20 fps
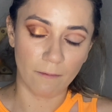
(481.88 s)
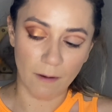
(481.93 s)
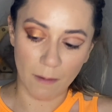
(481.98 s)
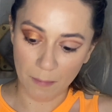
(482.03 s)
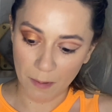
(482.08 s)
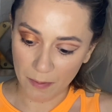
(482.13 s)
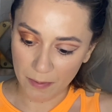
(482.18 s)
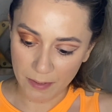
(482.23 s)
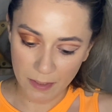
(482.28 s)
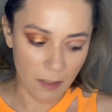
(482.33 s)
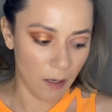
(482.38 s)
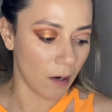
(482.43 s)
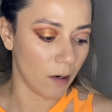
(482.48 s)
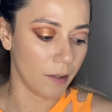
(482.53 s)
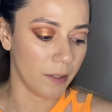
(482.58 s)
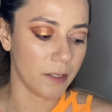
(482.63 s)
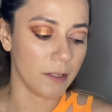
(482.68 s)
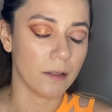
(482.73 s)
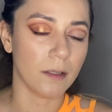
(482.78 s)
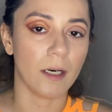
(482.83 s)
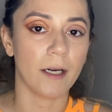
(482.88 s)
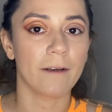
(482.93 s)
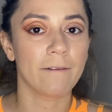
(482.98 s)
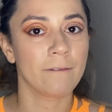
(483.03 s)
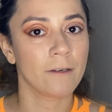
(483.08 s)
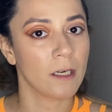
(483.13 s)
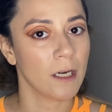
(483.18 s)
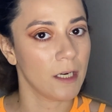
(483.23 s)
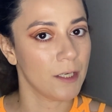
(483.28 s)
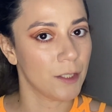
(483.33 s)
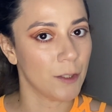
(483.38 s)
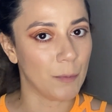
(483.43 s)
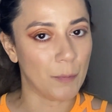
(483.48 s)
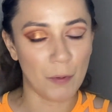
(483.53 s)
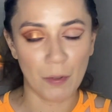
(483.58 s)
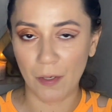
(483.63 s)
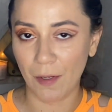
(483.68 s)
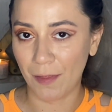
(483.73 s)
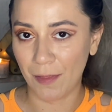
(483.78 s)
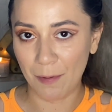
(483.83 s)
about the audio. I forgot to
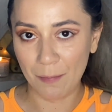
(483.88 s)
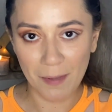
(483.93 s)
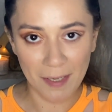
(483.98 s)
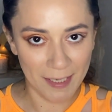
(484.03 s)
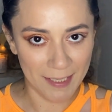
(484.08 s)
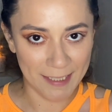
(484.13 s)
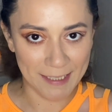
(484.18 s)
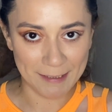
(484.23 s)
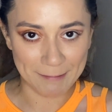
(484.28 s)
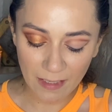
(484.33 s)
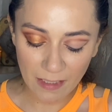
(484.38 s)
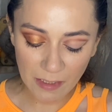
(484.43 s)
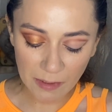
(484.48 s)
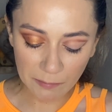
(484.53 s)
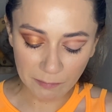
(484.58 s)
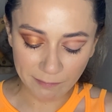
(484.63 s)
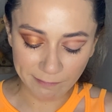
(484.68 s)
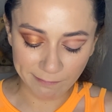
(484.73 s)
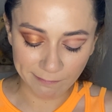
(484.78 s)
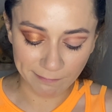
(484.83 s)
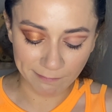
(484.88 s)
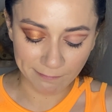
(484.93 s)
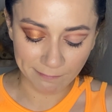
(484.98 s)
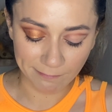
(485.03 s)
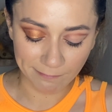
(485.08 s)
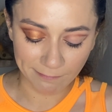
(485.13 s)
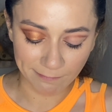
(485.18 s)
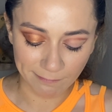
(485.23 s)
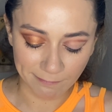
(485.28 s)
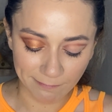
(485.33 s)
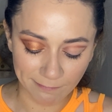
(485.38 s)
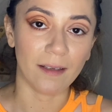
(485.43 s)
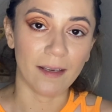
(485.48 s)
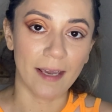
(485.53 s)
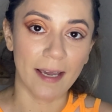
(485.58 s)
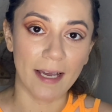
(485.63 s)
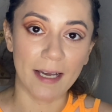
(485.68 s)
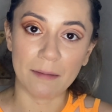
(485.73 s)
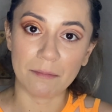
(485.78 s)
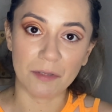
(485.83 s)
put on the mic.
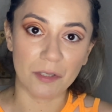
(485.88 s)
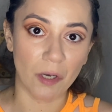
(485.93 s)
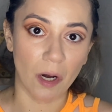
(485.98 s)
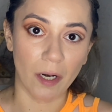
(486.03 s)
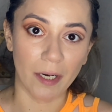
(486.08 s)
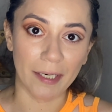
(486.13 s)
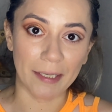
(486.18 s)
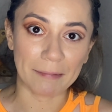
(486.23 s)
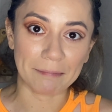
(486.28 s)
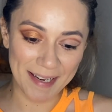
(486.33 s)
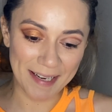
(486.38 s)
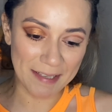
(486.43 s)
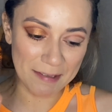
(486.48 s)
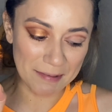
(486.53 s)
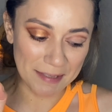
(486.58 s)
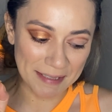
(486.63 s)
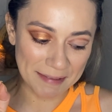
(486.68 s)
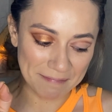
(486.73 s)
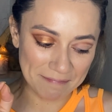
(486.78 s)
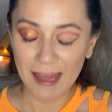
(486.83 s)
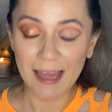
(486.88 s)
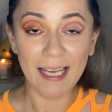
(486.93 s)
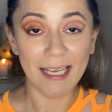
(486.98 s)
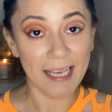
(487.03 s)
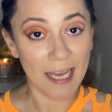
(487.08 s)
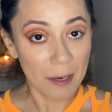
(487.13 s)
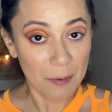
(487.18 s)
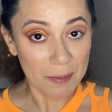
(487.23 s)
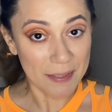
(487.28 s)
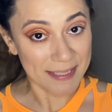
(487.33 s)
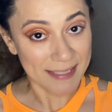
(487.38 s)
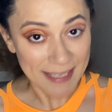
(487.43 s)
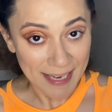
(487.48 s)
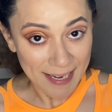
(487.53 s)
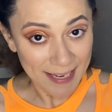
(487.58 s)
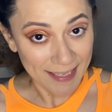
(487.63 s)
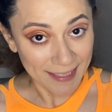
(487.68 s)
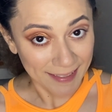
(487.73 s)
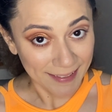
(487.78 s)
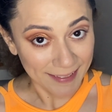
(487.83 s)
Yeah, I'm sorry. Anyway, like I was
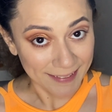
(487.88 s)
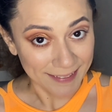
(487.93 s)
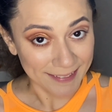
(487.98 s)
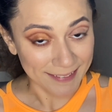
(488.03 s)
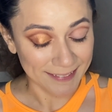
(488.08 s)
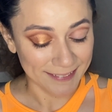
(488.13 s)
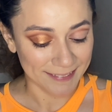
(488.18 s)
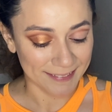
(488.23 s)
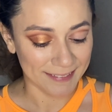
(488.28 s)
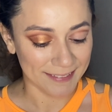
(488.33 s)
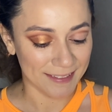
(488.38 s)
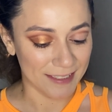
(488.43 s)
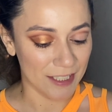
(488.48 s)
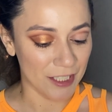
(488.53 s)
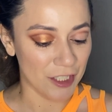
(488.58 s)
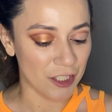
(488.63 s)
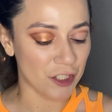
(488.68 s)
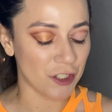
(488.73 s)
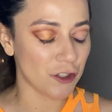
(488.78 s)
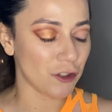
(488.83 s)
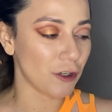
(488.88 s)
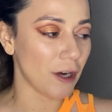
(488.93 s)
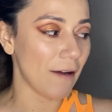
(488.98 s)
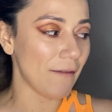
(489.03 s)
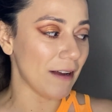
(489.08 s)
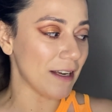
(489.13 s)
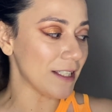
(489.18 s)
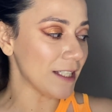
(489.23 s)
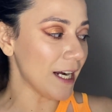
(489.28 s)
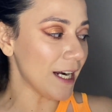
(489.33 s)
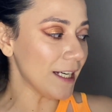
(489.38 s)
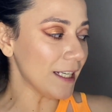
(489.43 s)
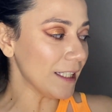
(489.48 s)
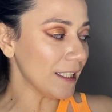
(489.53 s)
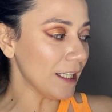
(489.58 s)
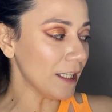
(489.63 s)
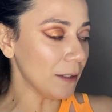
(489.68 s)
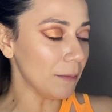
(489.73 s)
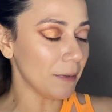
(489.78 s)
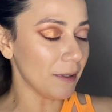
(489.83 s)
saying, just grab a tiny
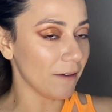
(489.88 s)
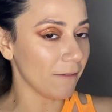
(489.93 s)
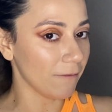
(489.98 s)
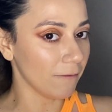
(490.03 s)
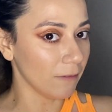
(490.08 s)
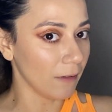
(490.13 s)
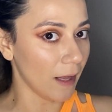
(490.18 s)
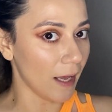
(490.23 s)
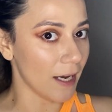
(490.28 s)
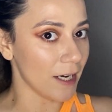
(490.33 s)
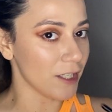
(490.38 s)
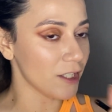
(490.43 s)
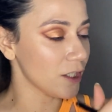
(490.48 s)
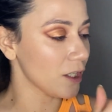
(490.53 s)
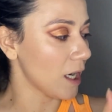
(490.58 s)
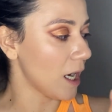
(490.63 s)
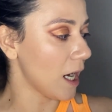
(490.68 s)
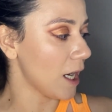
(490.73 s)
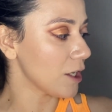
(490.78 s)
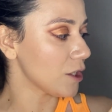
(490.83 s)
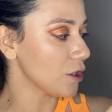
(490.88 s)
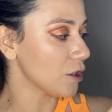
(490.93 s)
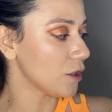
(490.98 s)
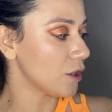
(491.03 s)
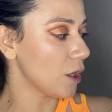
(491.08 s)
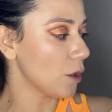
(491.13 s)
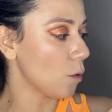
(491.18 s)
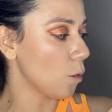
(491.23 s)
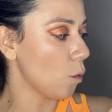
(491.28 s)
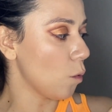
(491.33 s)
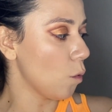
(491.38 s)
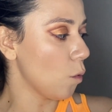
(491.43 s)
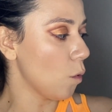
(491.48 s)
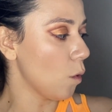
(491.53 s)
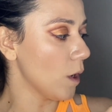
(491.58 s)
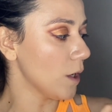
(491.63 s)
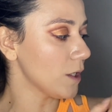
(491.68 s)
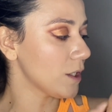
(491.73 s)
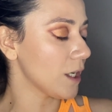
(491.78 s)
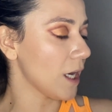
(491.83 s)
little bit of flesh. I just did
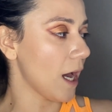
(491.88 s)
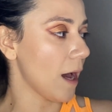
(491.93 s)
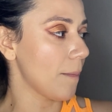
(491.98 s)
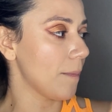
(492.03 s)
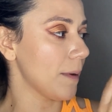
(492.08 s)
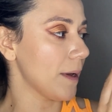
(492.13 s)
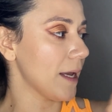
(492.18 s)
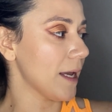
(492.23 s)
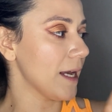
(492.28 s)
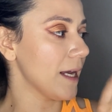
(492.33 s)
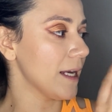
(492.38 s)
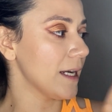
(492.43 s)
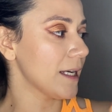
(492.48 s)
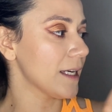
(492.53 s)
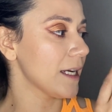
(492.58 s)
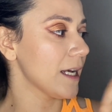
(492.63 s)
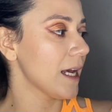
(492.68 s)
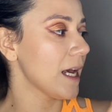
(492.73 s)
one tap and